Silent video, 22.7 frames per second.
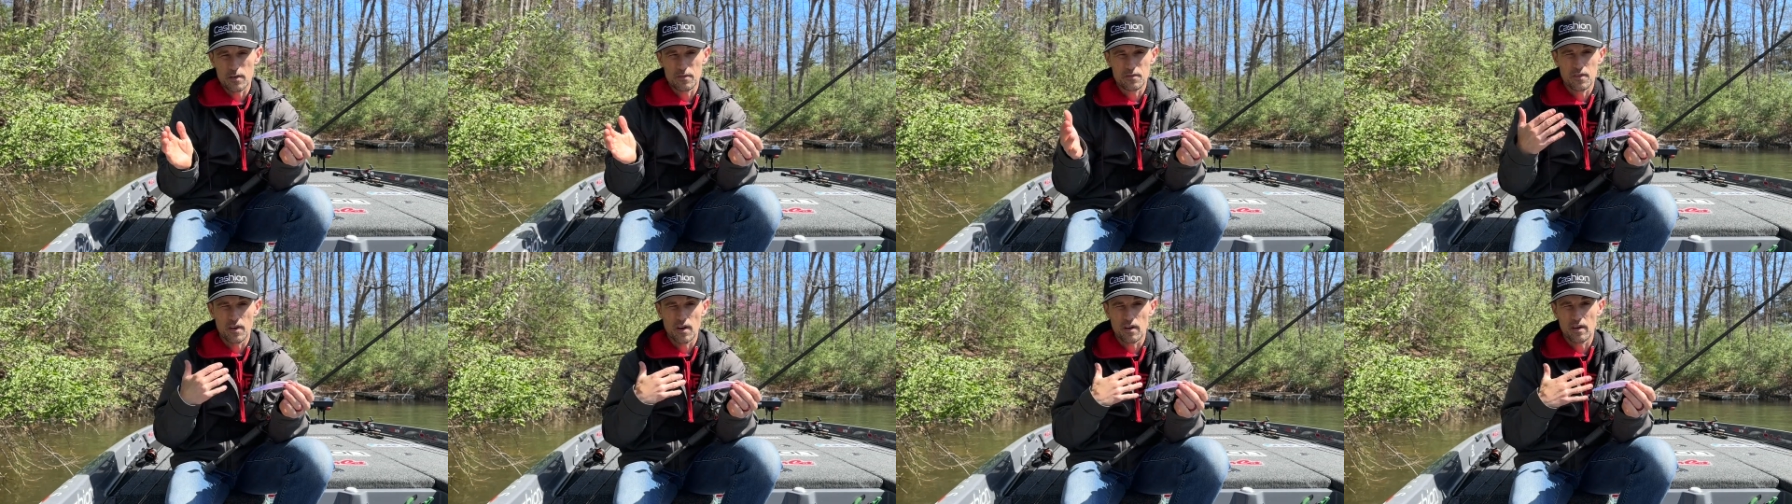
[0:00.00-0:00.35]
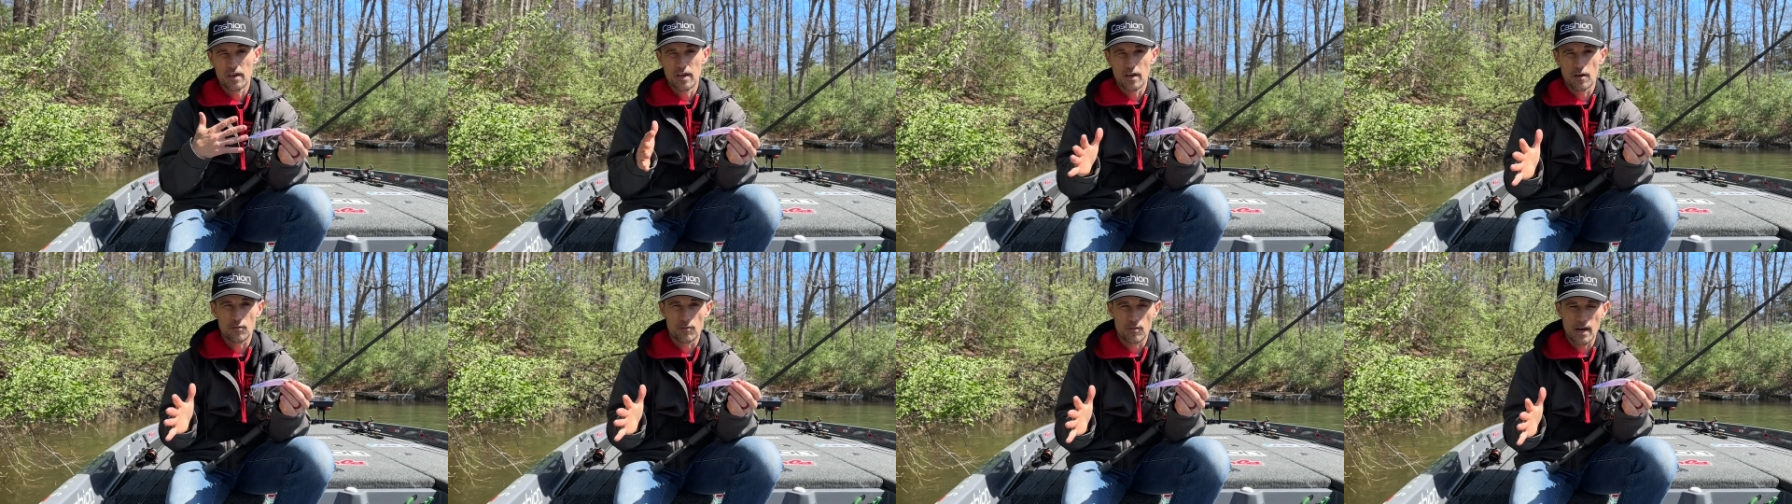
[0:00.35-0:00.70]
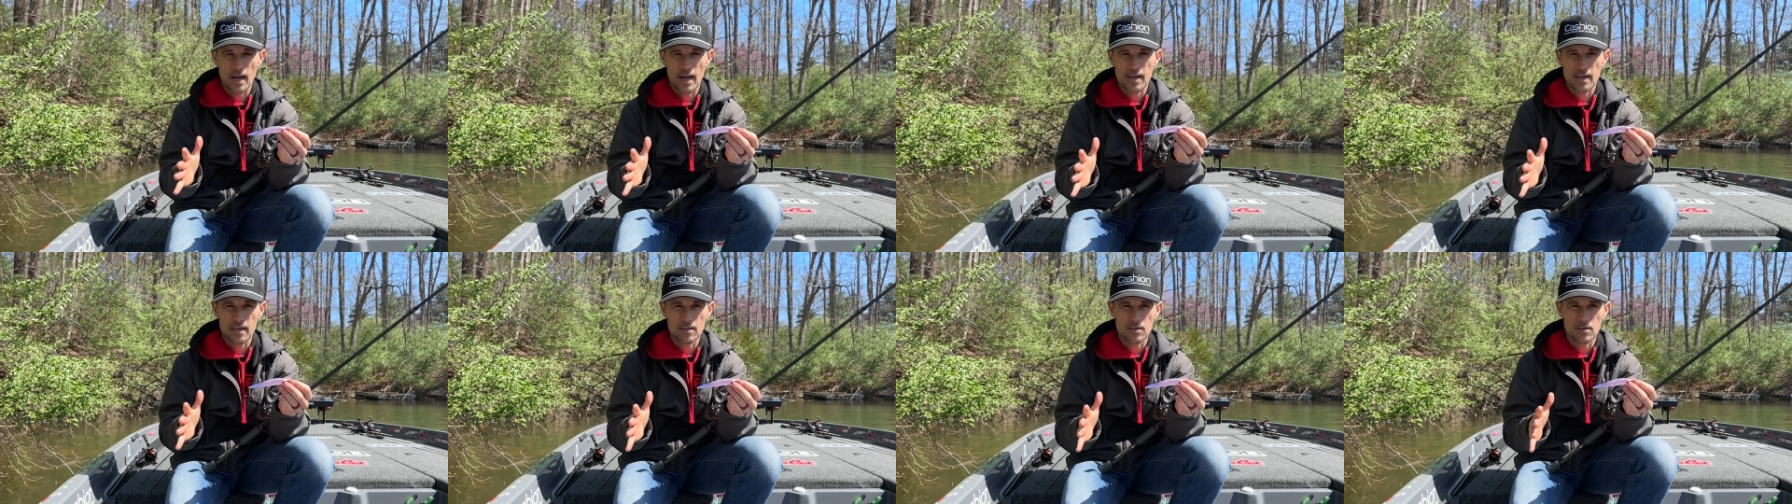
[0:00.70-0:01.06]
very
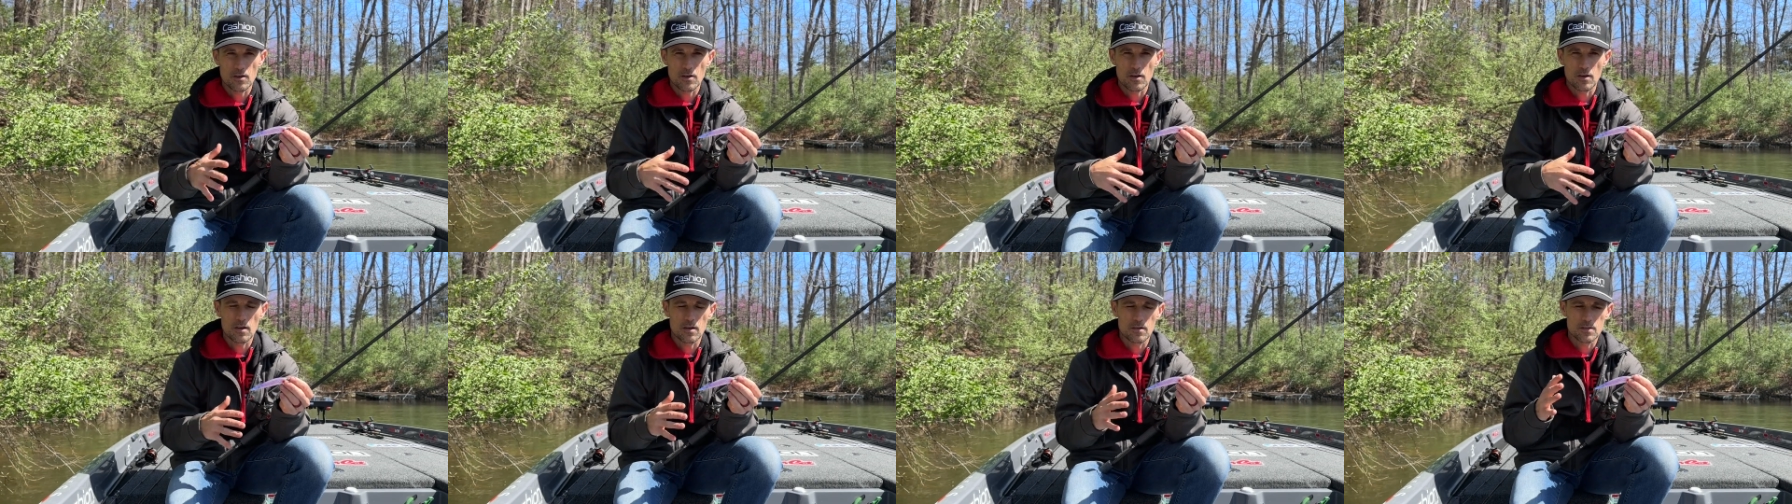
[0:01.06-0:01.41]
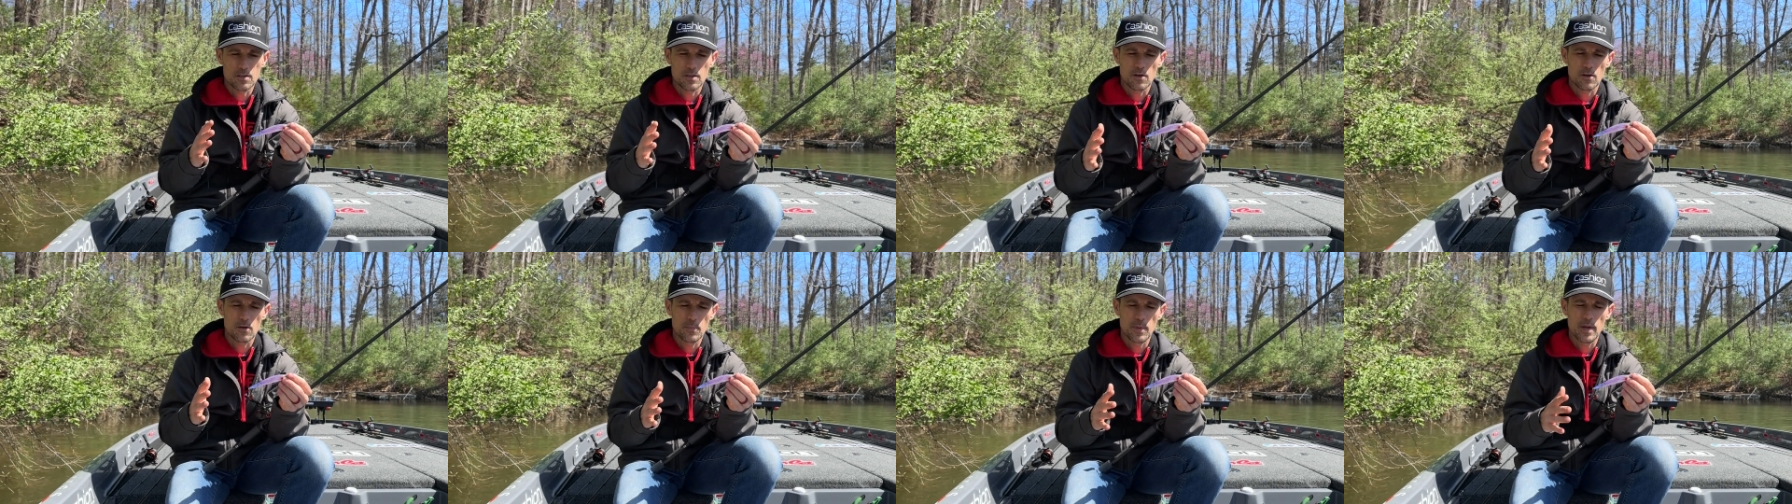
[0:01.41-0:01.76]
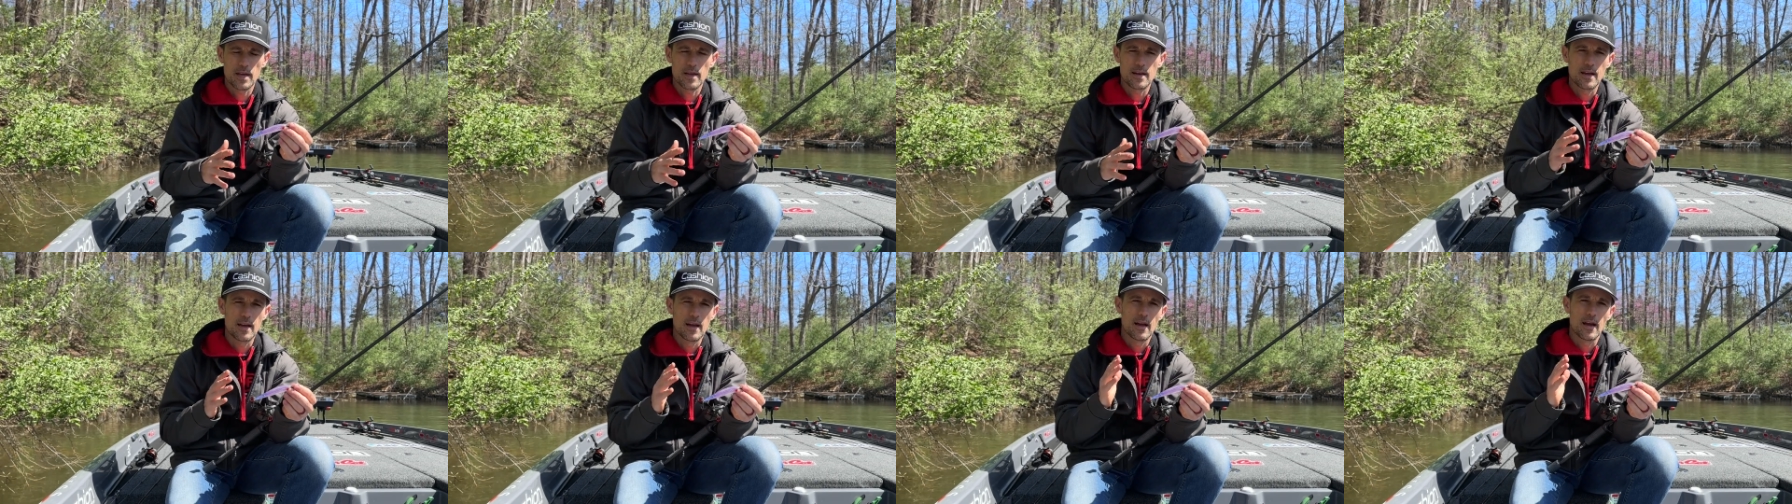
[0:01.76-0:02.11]
erratic
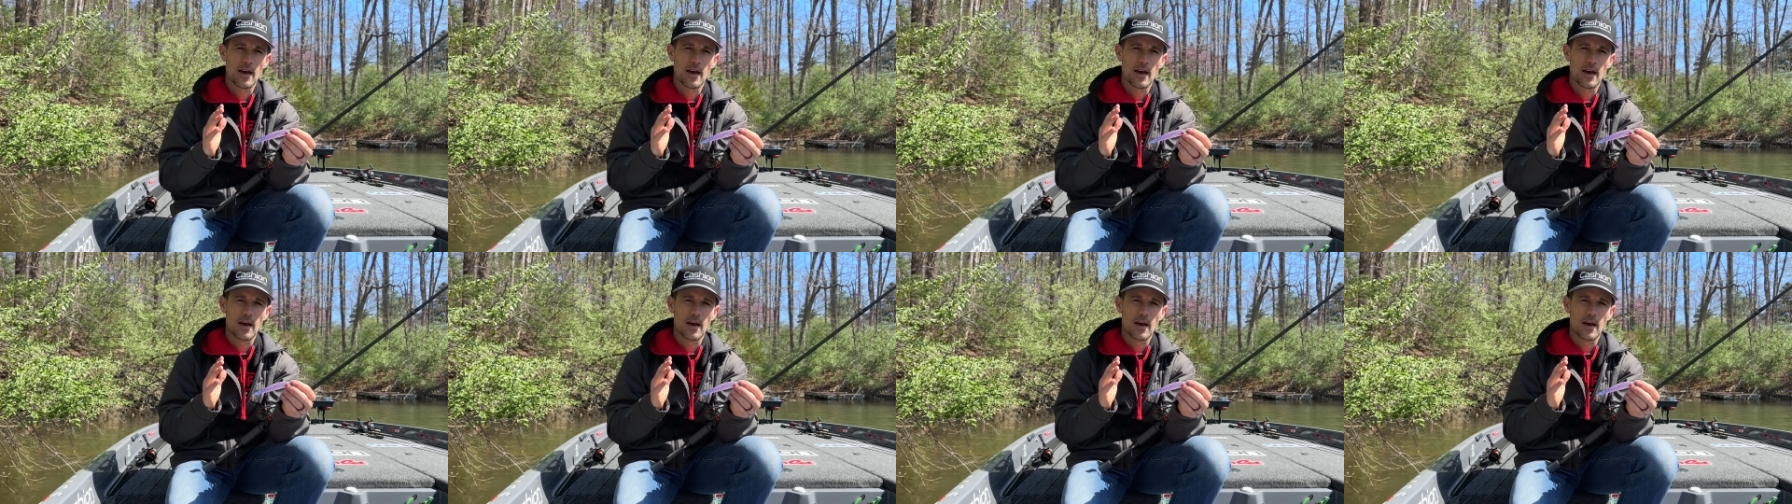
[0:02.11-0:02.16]
jerkbait.